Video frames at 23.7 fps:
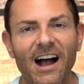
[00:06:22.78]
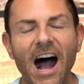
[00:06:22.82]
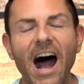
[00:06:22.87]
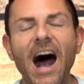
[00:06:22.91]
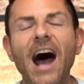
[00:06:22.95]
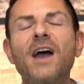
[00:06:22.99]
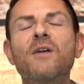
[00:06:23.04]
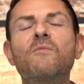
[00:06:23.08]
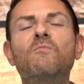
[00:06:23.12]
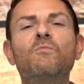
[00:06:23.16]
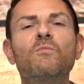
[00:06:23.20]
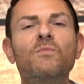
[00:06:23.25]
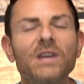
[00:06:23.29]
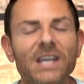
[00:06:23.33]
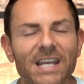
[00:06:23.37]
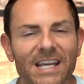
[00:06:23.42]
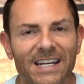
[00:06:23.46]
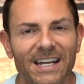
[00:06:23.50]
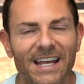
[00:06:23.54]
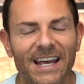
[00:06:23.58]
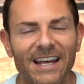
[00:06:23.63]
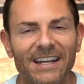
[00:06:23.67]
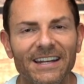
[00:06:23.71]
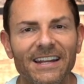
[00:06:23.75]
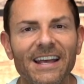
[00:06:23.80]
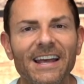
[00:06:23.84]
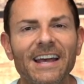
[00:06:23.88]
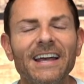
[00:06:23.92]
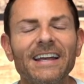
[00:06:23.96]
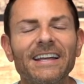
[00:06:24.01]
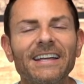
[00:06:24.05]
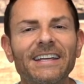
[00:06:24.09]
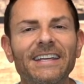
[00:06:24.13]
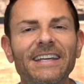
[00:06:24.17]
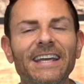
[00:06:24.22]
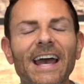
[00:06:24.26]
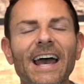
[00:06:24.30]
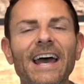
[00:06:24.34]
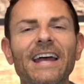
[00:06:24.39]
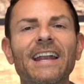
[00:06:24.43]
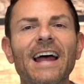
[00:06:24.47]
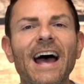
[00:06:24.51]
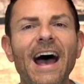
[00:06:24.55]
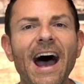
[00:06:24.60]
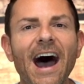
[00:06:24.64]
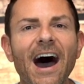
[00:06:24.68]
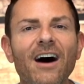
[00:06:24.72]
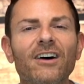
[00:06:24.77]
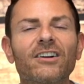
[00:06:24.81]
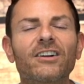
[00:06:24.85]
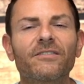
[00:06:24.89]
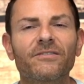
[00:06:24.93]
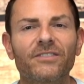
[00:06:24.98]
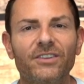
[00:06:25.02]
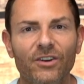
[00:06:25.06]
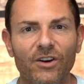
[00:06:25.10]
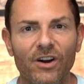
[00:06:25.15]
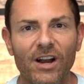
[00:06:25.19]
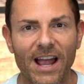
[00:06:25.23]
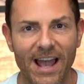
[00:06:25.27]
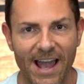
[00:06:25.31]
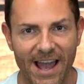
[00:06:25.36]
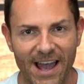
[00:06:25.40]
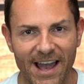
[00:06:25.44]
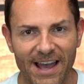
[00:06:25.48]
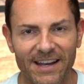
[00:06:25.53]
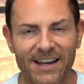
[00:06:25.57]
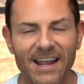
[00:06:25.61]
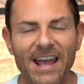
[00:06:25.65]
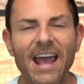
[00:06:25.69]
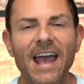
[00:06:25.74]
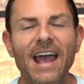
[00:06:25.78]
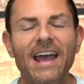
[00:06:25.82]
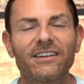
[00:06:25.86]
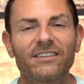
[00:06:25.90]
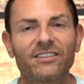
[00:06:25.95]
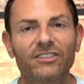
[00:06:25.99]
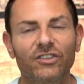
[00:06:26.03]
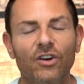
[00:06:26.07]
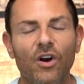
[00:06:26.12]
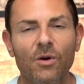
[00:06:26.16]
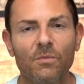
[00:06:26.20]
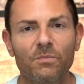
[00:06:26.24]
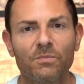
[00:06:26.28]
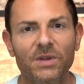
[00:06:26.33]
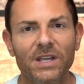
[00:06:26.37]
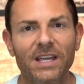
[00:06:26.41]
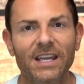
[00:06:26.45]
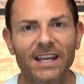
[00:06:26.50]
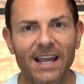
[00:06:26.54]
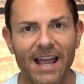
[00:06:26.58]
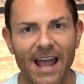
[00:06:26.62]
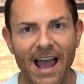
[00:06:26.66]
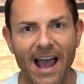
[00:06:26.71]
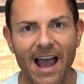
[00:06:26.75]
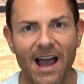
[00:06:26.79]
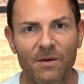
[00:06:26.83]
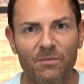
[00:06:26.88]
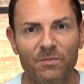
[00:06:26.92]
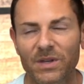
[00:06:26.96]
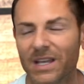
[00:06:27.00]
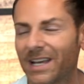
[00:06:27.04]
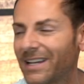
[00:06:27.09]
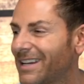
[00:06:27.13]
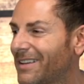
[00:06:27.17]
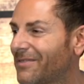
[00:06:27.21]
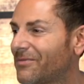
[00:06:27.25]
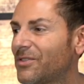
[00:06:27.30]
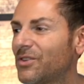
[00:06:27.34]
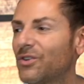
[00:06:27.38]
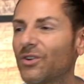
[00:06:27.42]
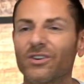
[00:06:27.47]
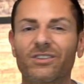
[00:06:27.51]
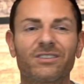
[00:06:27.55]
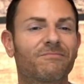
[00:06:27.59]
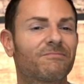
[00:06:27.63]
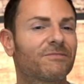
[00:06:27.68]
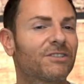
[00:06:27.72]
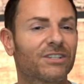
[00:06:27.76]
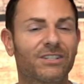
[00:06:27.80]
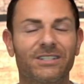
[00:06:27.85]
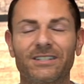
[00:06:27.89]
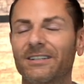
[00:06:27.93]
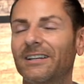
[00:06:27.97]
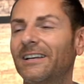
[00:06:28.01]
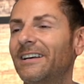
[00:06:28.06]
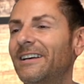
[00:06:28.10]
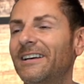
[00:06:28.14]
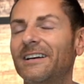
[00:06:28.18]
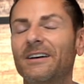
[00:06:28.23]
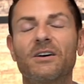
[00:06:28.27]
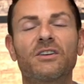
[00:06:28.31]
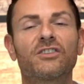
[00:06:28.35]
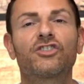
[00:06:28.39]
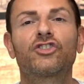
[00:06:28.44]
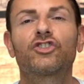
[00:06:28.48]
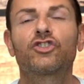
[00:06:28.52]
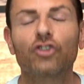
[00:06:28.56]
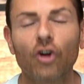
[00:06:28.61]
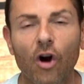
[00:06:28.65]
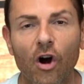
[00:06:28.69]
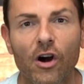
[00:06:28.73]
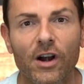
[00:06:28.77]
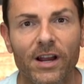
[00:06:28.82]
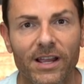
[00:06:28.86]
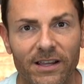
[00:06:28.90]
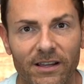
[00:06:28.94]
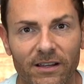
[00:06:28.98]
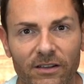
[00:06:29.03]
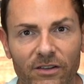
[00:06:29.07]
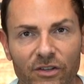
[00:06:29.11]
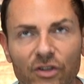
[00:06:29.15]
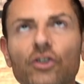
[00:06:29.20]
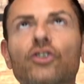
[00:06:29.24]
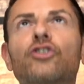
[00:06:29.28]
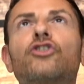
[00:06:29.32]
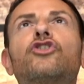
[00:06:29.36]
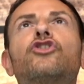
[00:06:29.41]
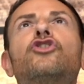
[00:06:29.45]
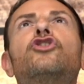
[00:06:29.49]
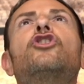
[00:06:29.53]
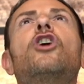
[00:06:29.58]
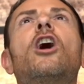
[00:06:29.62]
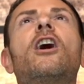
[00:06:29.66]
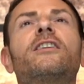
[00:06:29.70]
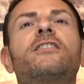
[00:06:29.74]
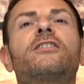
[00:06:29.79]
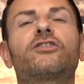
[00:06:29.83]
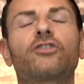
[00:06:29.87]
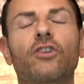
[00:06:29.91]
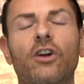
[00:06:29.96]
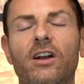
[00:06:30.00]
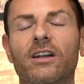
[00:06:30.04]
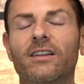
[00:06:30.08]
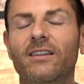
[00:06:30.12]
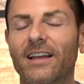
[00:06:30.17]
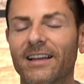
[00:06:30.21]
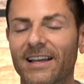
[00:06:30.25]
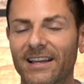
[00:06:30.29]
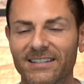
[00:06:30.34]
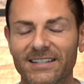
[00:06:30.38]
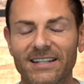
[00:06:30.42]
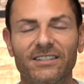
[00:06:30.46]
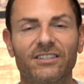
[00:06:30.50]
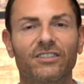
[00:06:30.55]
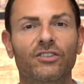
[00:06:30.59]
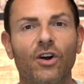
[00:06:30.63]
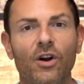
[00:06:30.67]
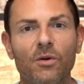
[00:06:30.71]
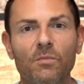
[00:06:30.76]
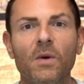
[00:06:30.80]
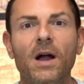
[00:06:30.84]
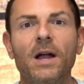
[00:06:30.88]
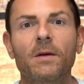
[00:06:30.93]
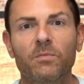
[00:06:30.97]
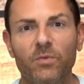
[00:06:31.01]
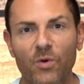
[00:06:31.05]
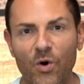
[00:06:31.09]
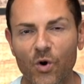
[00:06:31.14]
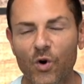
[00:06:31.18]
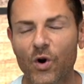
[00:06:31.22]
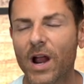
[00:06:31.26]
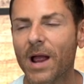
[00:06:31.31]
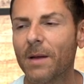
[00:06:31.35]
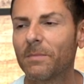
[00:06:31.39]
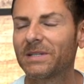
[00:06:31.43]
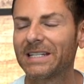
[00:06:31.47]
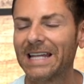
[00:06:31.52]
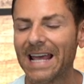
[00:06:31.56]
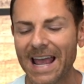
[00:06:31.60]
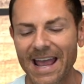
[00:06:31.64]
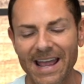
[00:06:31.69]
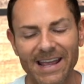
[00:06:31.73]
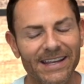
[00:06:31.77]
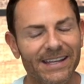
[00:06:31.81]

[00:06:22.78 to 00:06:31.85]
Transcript: I mean it. Get out of your head and start being happy. And if you're just starting, you're just starting, like I said, start my programs.